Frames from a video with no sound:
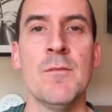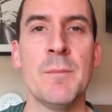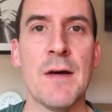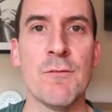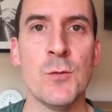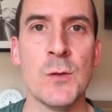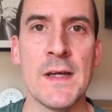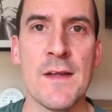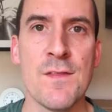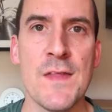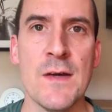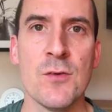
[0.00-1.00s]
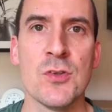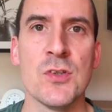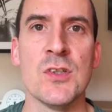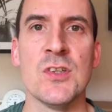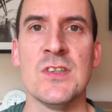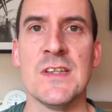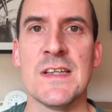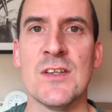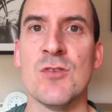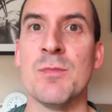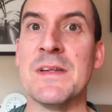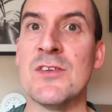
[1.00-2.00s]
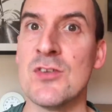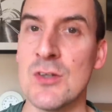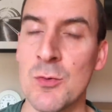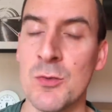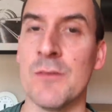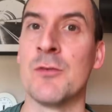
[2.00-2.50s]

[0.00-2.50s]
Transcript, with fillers: About 48,000 tickets have been sold.